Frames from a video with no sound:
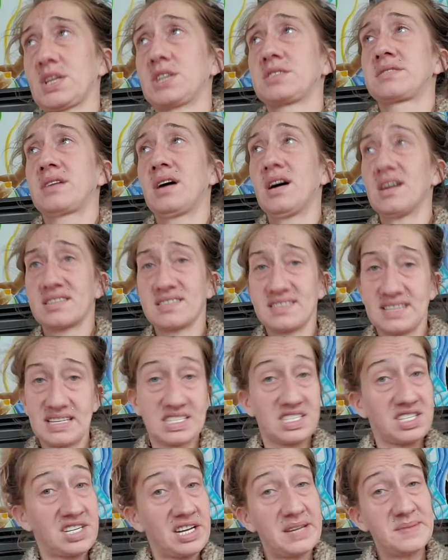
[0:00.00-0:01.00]
toxic
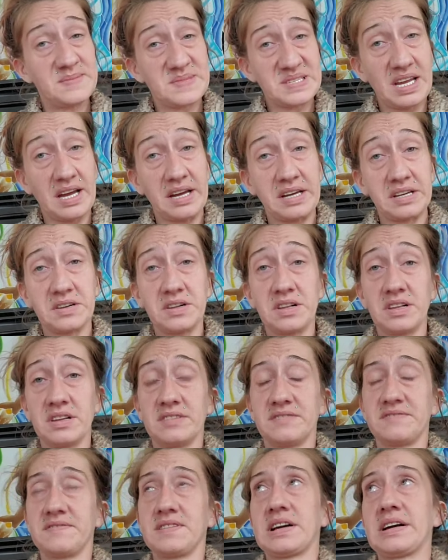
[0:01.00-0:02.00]
shame cycle
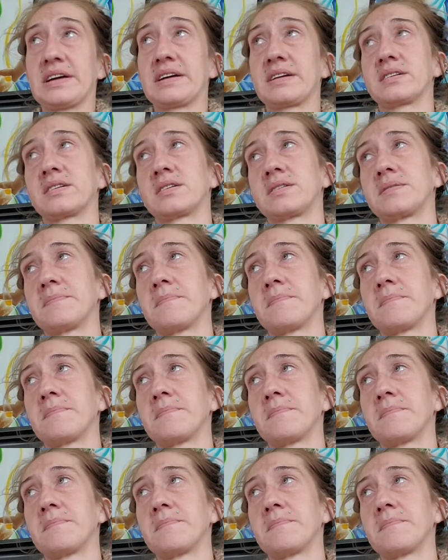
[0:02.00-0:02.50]
of, like,